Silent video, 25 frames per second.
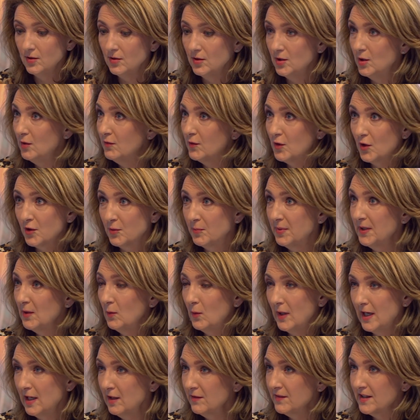You've got to be
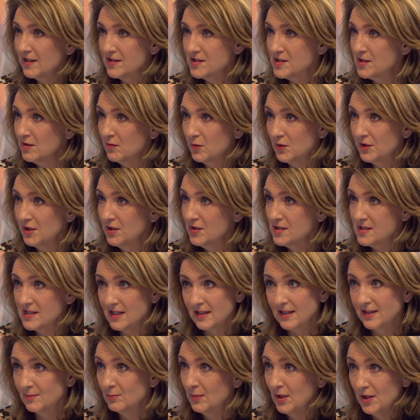aware of that stuff when you're
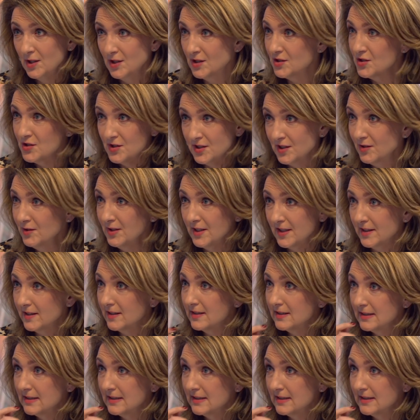selling merch, don't you?